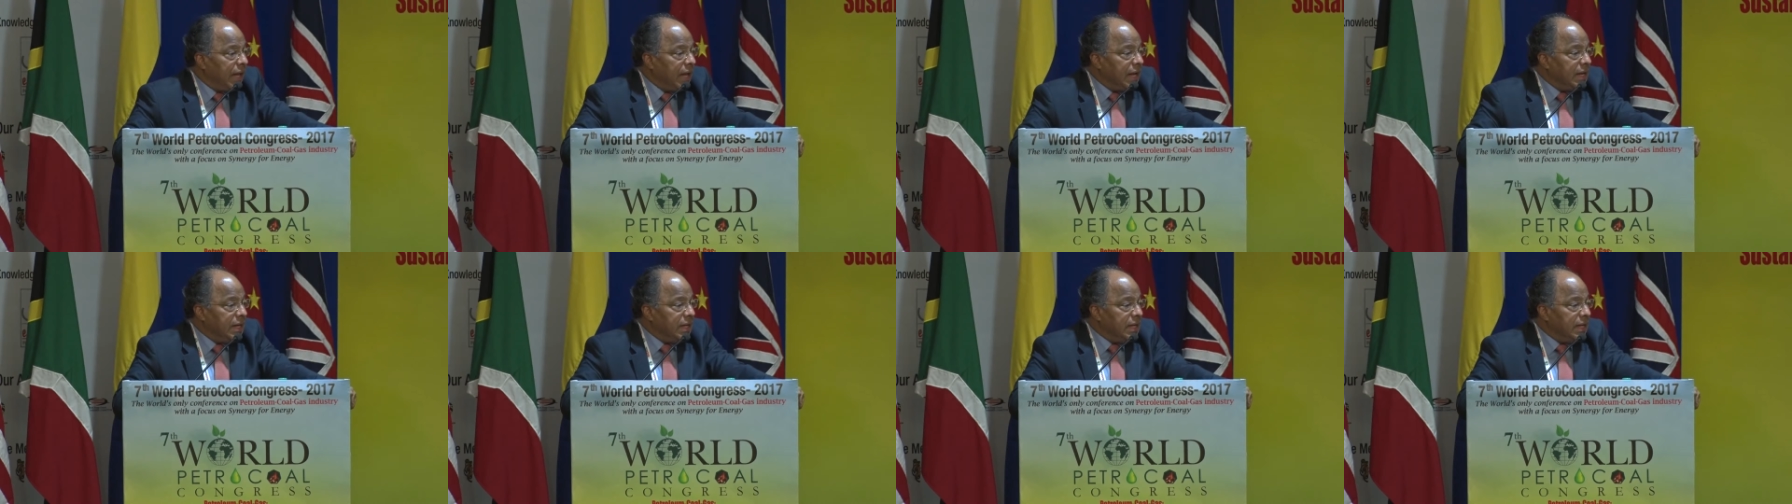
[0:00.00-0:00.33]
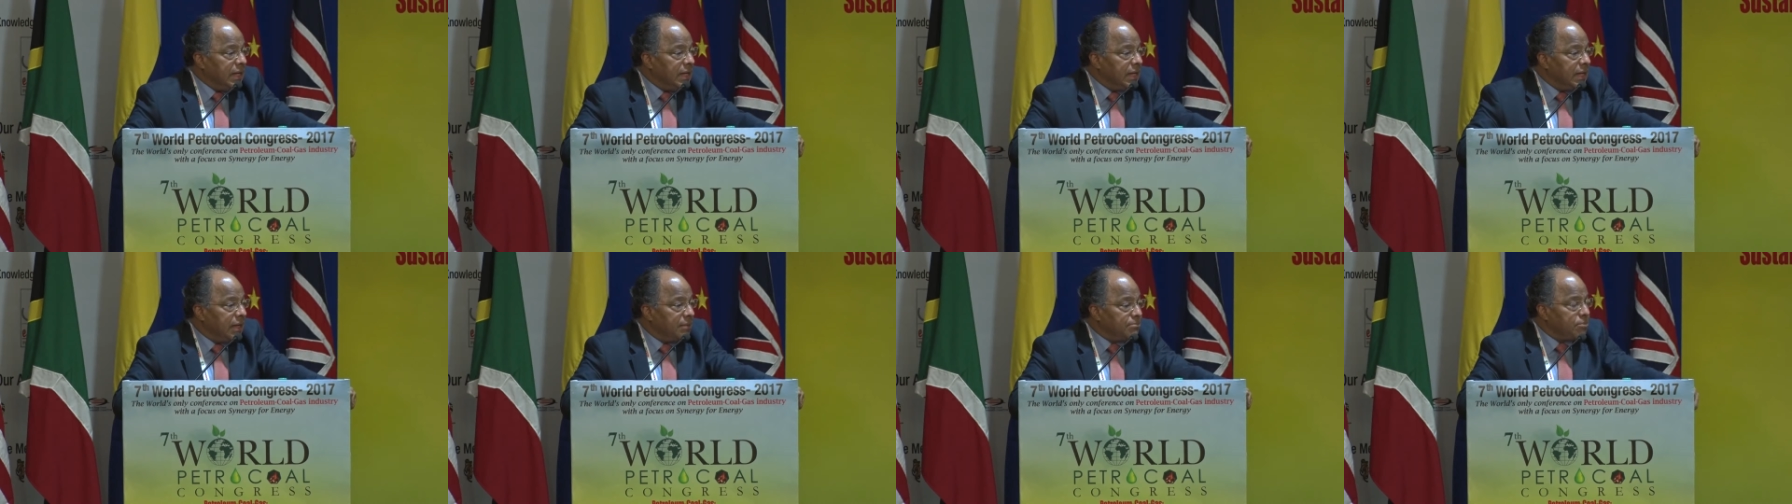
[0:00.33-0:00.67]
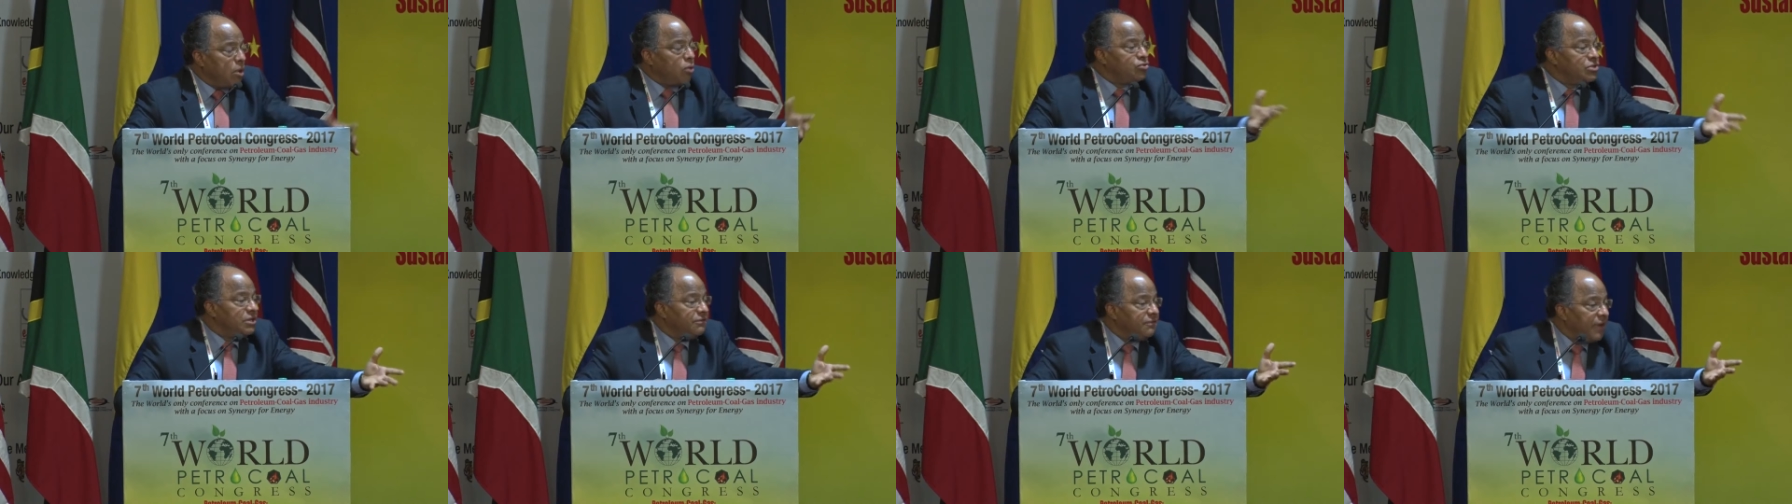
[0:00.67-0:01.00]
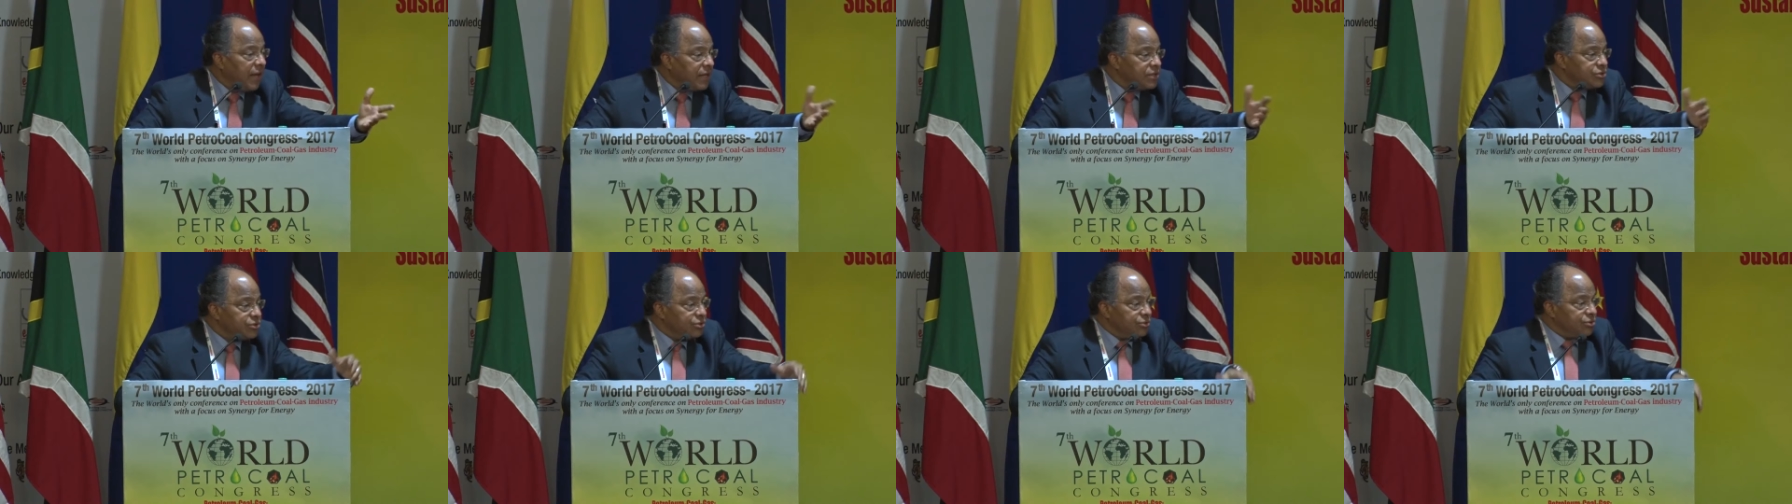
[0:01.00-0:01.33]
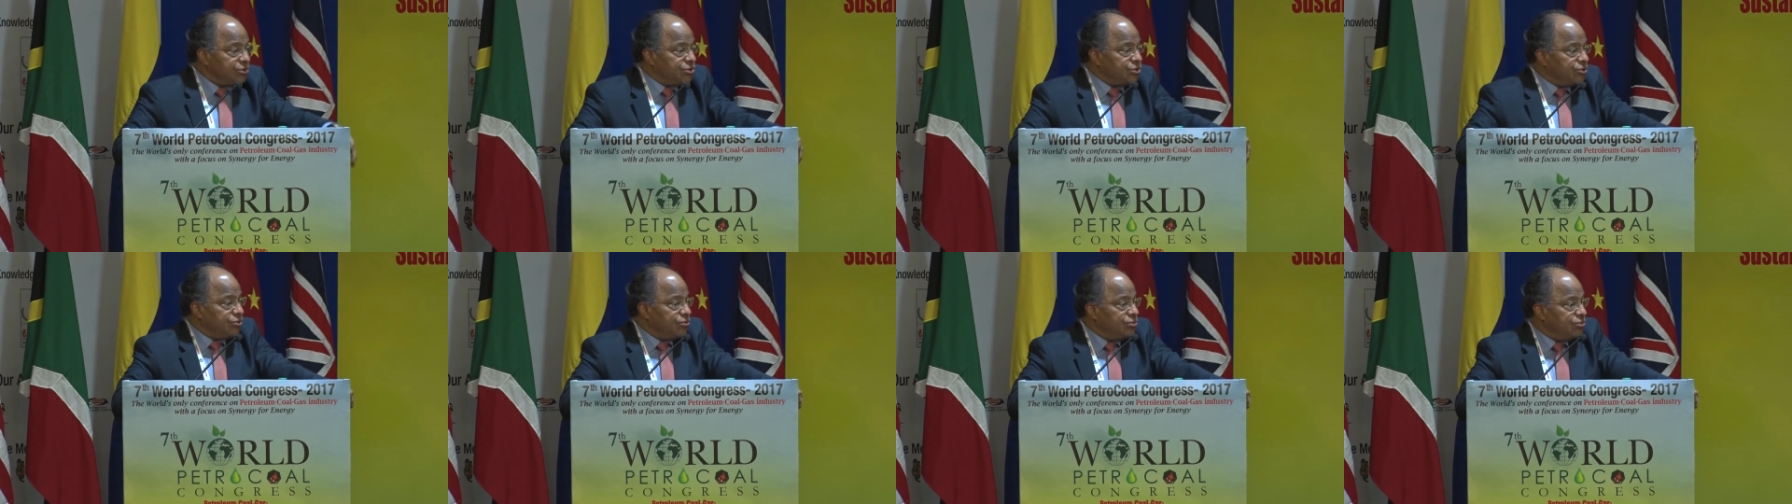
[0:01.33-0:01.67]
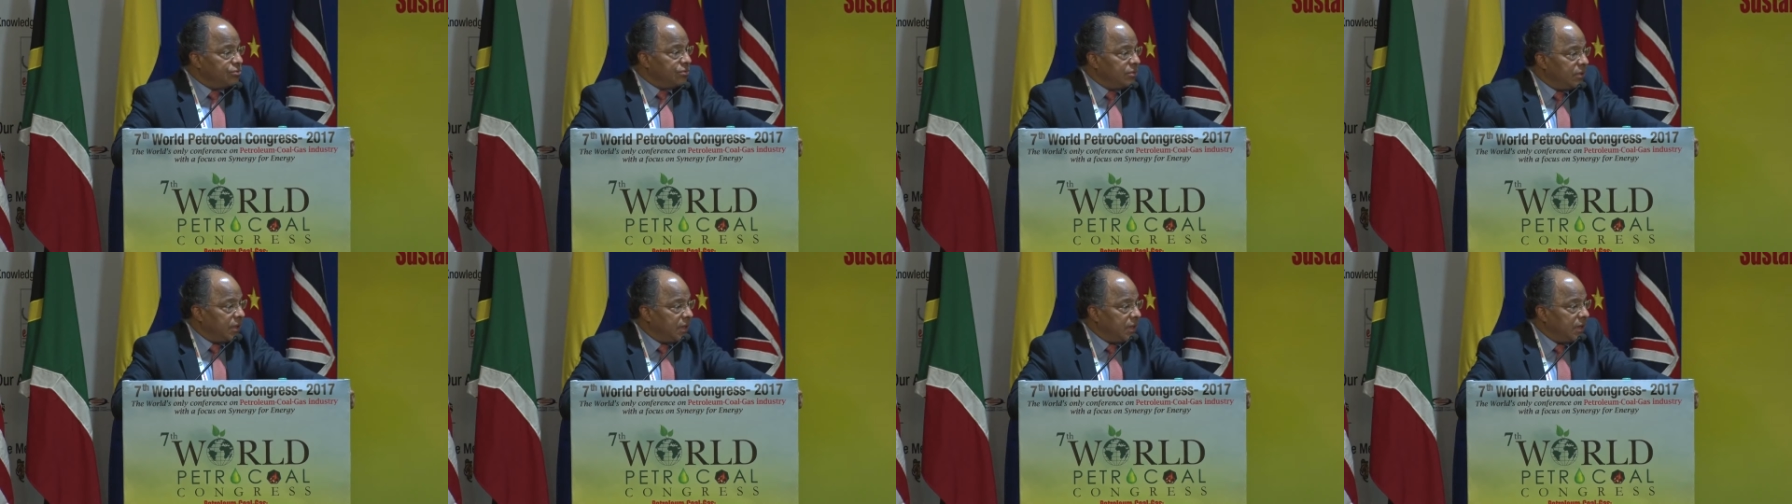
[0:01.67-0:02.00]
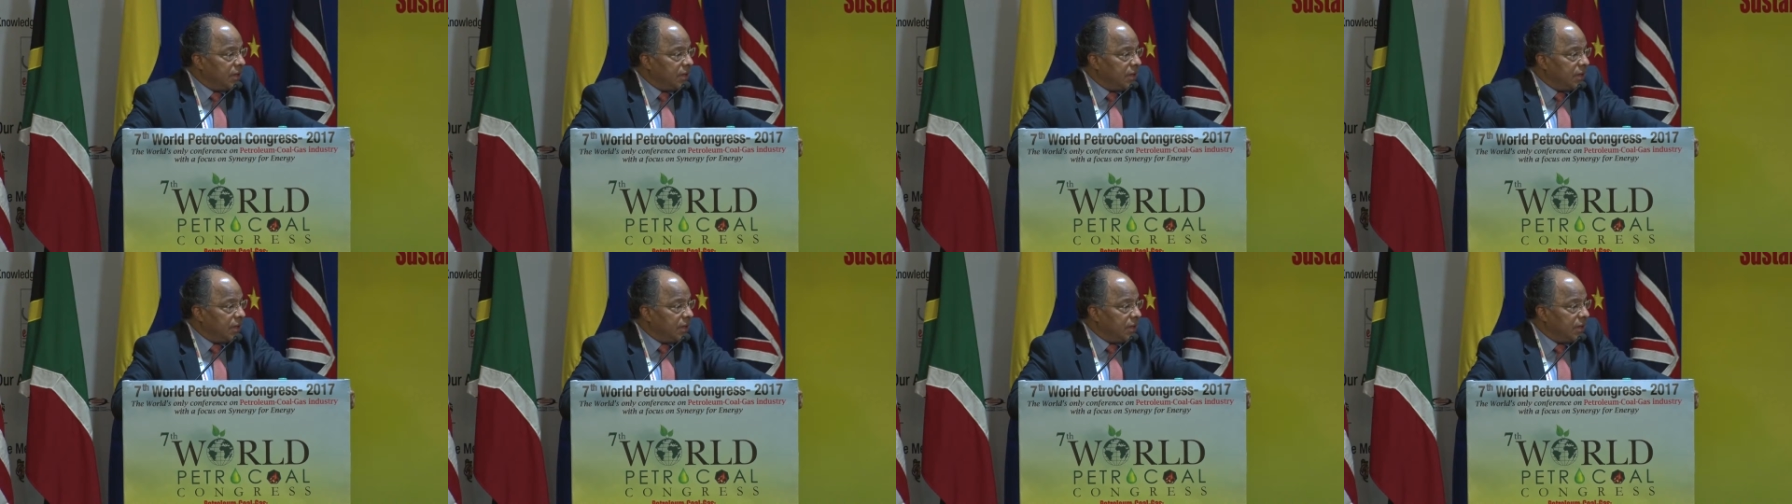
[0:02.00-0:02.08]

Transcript: any motivation to